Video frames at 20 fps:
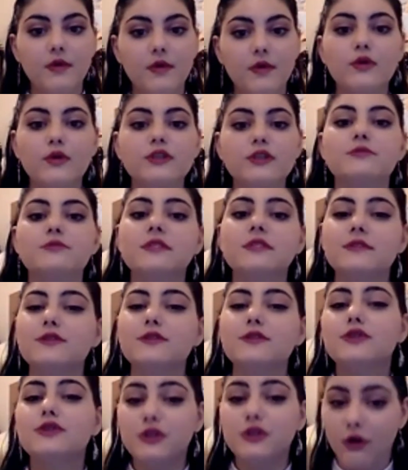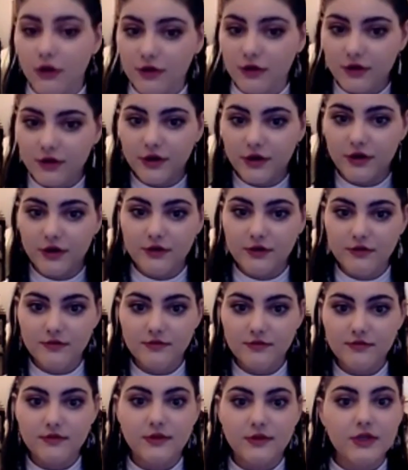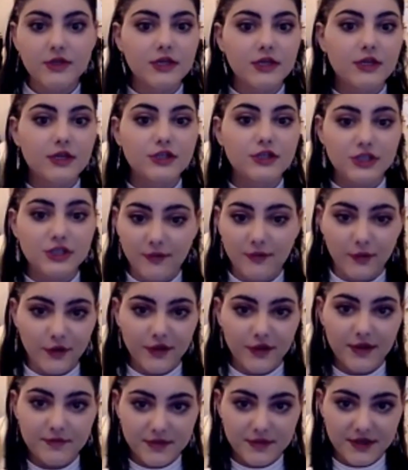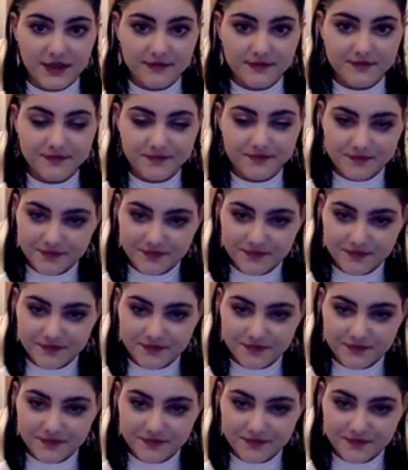which means the darker the gem will then be.